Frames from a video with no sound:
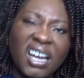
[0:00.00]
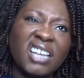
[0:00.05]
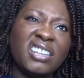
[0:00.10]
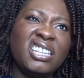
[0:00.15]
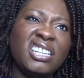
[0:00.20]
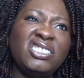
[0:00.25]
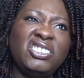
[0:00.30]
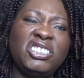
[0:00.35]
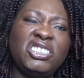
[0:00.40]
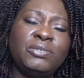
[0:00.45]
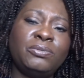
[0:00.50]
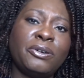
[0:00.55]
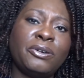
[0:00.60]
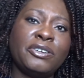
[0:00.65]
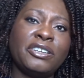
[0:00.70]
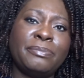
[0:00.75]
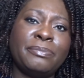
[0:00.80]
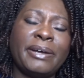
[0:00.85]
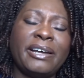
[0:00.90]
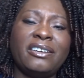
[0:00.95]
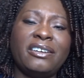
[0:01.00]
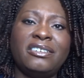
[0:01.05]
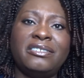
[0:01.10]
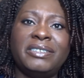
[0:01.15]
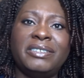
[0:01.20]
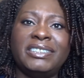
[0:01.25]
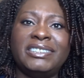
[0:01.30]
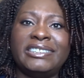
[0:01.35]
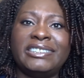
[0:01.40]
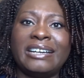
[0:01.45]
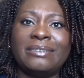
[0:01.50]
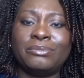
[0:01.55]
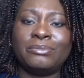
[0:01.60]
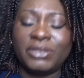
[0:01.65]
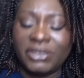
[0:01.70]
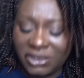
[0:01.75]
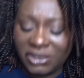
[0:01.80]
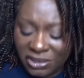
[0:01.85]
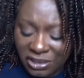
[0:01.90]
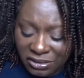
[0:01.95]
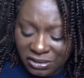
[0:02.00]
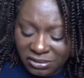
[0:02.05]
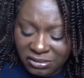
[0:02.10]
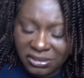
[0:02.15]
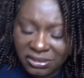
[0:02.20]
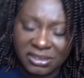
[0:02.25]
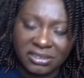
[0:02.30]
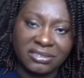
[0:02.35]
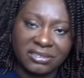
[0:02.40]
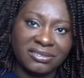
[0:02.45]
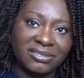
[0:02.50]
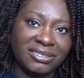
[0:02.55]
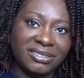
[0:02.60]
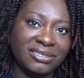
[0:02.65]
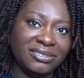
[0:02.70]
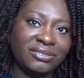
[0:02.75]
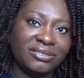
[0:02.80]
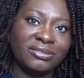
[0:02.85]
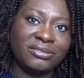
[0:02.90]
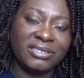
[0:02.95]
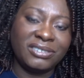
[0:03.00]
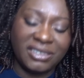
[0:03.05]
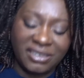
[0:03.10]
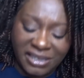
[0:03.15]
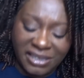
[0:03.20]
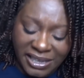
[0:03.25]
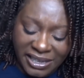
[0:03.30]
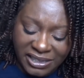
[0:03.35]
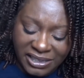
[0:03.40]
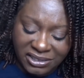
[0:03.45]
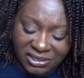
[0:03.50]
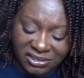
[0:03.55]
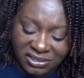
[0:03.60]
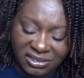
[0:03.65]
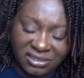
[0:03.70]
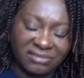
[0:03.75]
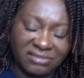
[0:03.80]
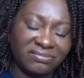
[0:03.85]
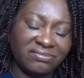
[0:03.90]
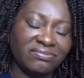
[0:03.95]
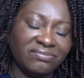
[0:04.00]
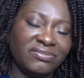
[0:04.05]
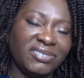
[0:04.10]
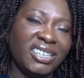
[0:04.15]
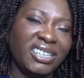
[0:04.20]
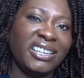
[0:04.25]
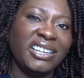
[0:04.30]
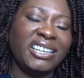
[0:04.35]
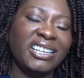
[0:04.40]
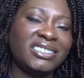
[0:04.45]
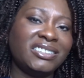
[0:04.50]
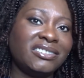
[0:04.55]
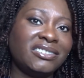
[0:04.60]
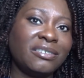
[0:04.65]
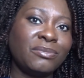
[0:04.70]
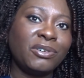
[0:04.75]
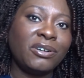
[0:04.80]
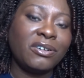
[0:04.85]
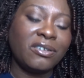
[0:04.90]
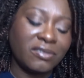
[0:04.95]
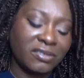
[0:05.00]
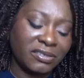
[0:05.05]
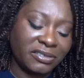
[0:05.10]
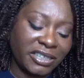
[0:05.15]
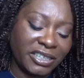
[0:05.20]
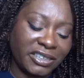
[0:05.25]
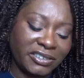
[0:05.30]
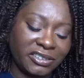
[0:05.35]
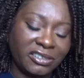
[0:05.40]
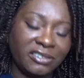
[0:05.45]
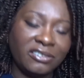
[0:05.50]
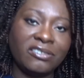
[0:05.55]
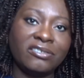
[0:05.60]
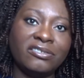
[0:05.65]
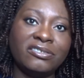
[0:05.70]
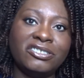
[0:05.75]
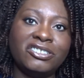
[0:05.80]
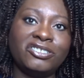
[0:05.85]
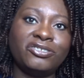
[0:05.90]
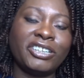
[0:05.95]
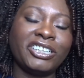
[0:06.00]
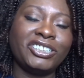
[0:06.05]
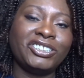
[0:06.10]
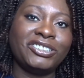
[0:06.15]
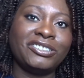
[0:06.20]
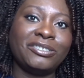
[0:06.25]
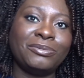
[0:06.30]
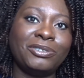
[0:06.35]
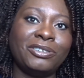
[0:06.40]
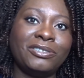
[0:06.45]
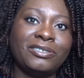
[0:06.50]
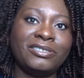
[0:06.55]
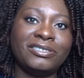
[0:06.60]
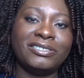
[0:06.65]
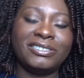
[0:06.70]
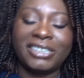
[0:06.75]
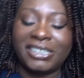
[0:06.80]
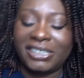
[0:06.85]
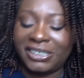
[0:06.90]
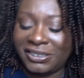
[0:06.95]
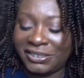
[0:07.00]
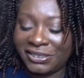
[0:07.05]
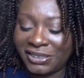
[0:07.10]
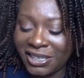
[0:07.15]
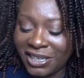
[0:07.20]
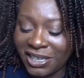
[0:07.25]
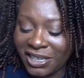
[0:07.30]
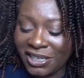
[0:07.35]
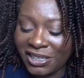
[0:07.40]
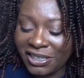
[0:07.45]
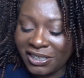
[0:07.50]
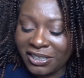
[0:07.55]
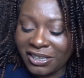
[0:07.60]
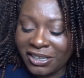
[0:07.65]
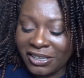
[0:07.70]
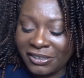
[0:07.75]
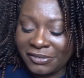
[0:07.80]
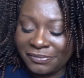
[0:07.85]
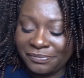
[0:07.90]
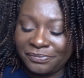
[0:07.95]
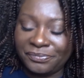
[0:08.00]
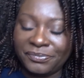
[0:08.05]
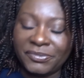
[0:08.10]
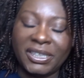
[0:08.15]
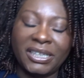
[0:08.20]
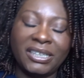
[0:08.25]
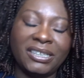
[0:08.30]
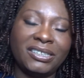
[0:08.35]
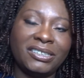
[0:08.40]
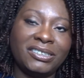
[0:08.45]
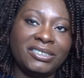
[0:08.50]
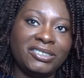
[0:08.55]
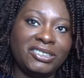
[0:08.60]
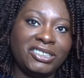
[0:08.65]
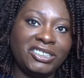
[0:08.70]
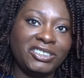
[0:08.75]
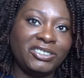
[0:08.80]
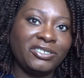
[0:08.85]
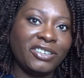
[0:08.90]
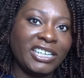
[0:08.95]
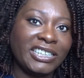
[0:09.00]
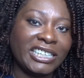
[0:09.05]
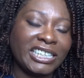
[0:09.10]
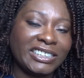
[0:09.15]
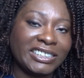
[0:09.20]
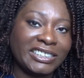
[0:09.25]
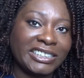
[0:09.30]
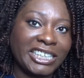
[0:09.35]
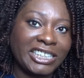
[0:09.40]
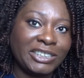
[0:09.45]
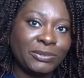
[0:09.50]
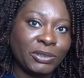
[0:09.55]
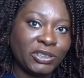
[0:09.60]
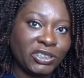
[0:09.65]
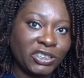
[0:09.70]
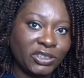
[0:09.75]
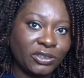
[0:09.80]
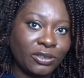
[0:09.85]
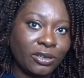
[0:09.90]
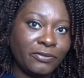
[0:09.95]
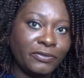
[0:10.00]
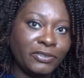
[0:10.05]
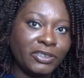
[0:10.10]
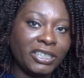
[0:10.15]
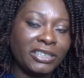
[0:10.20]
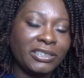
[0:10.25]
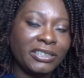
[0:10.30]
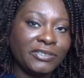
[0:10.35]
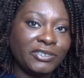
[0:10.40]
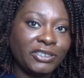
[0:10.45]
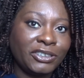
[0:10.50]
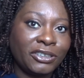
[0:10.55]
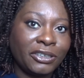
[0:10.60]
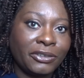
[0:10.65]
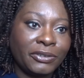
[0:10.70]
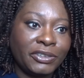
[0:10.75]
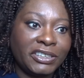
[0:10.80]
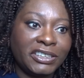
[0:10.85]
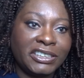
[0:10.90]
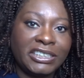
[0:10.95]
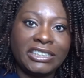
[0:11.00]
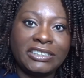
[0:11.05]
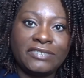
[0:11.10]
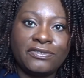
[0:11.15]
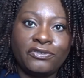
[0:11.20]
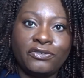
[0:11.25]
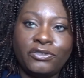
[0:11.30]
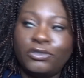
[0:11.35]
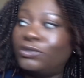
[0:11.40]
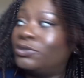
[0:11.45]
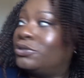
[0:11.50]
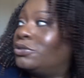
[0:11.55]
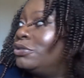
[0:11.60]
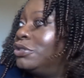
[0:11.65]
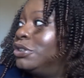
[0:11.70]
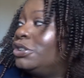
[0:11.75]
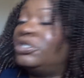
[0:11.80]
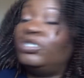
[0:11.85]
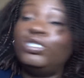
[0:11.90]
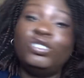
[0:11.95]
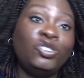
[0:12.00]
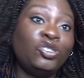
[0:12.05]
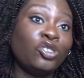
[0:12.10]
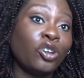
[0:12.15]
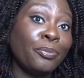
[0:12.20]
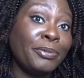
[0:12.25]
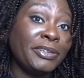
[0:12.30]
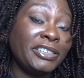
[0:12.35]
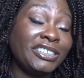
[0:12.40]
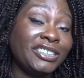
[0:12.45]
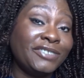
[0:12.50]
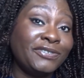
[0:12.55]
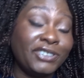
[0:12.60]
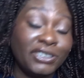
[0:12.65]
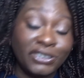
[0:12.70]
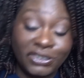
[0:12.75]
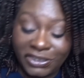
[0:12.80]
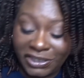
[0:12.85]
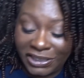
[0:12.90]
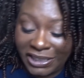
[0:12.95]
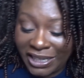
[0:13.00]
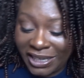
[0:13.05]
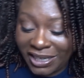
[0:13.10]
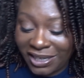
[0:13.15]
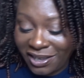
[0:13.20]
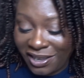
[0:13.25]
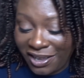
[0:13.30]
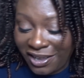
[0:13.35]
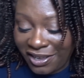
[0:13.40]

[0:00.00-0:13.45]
I think she's worried about her exam results and all of that. And it's summer holidays, long stretch summer holidays. She's not at that stage where she's confident enough to go and sit for job interviews yet,